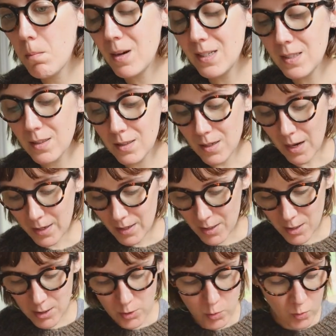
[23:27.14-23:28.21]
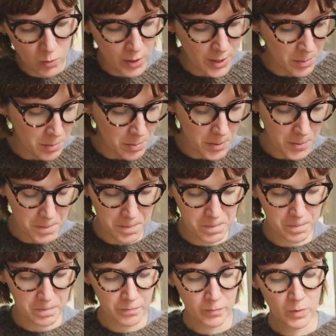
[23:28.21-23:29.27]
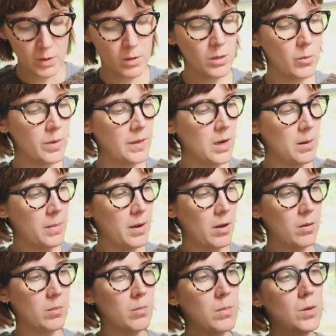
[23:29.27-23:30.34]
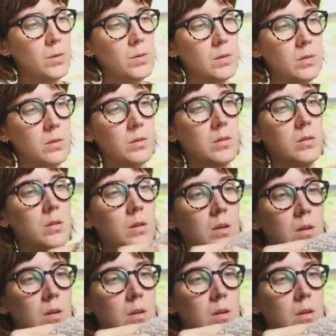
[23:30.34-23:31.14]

My second whip, the one that I'm most,